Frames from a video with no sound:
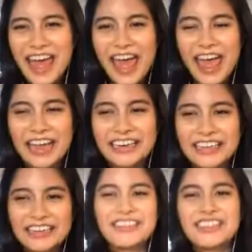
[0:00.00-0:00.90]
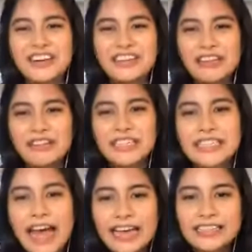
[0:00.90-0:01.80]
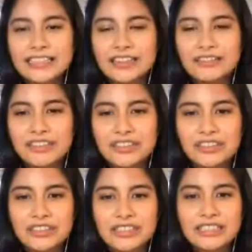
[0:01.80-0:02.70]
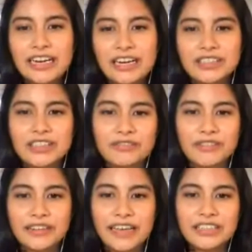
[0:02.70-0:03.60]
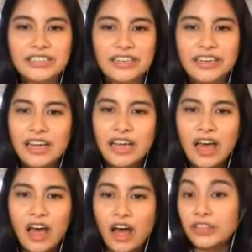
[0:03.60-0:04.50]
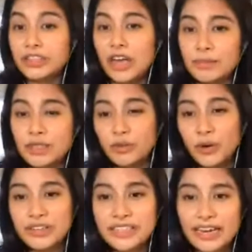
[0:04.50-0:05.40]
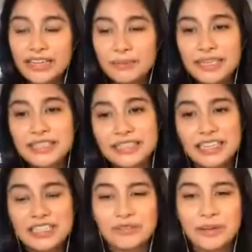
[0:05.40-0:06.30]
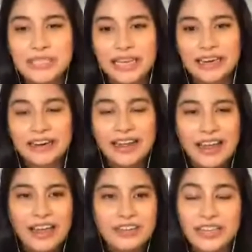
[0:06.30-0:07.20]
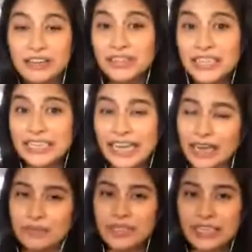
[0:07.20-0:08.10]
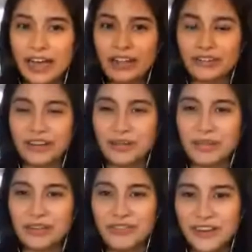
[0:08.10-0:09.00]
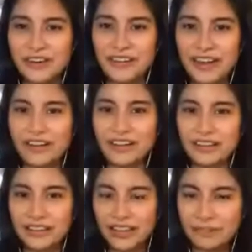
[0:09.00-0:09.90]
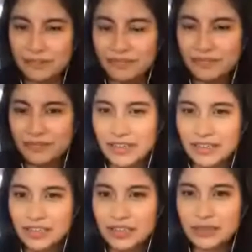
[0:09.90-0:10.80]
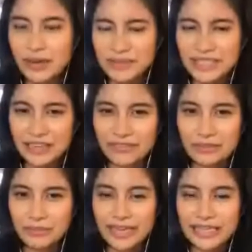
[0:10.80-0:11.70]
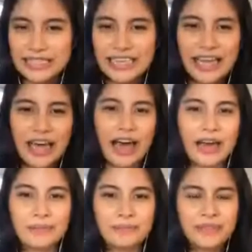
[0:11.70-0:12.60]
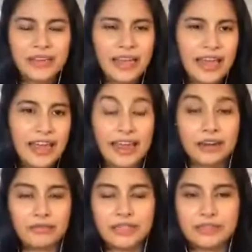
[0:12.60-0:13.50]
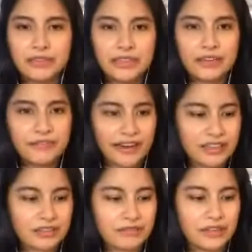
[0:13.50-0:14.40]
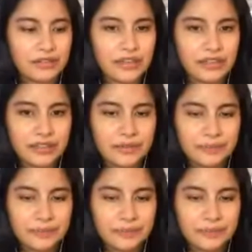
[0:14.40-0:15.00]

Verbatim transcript: And in return, they would just ask that the researchers have changed their affiliation on the Thomson Reuters academic citation website. So they had really gamed the algorithm. They figured out how to like shoot up to seventh place. Um, and it was really affecting the real world.